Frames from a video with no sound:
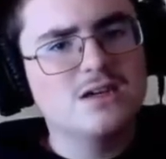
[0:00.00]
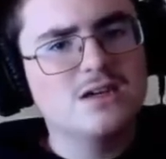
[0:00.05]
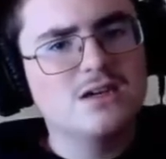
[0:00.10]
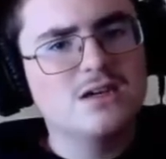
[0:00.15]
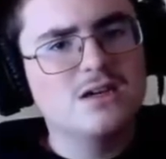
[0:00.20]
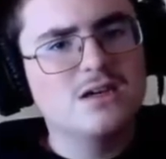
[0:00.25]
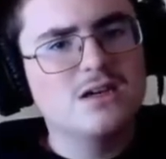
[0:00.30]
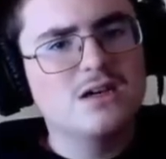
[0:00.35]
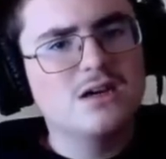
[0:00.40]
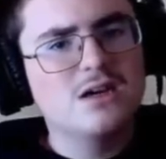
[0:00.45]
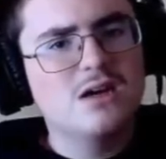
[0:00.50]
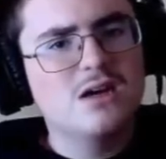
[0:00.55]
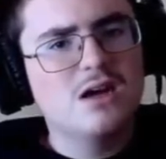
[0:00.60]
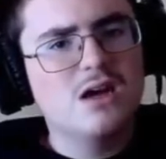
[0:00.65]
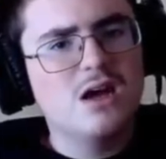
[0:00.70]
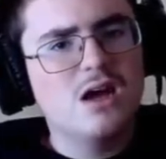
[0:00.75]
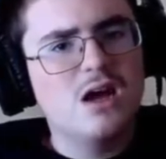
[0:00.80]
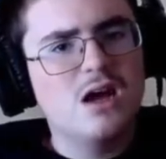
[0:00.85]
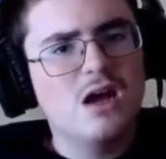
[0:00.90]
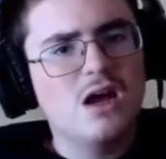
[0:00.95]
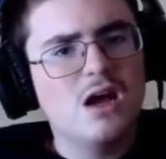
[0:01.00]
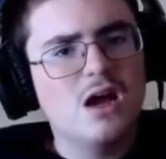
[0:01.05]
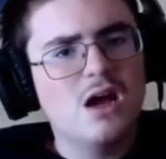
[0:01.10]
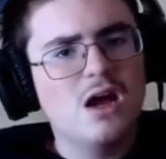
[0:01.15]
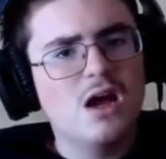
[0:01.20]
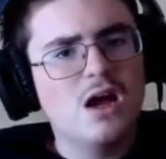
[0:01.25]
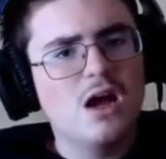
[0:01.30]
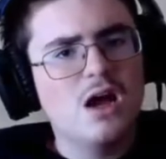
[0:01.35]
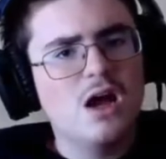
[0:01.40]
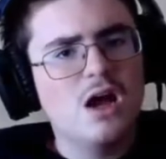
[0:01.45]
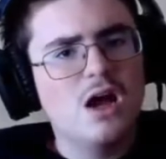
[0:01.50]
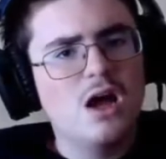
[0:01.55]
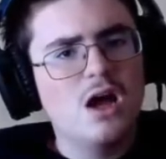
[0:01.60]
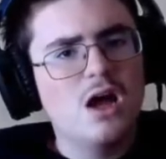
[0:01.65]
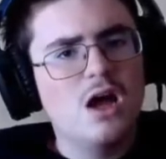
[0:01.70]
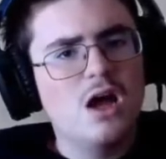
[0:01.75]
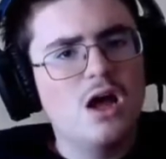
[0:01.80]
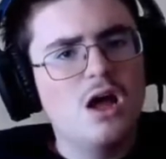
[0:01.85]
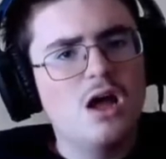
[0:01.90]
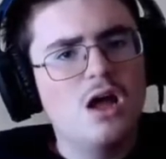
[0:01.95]

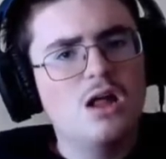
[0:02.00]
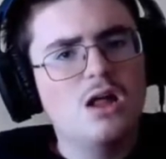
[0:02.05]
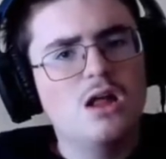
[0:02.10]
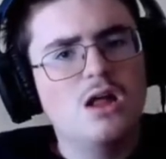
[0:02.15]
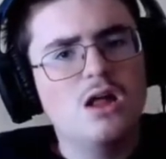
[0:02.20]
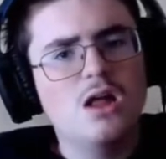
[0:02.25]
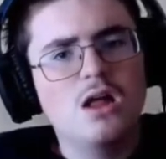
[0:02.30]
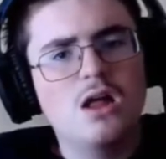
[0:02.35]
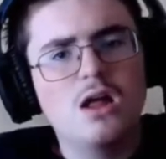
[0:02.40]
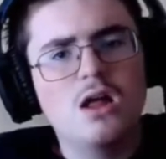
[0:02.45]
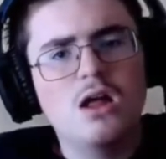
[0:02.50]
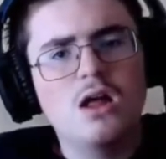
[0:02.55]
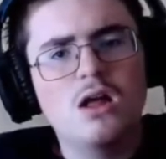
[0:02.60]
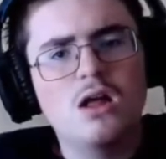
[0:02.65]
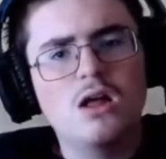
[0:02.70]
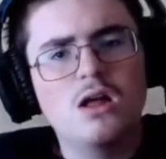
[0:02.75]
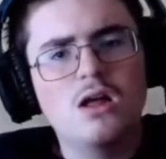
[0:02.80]
[no speech]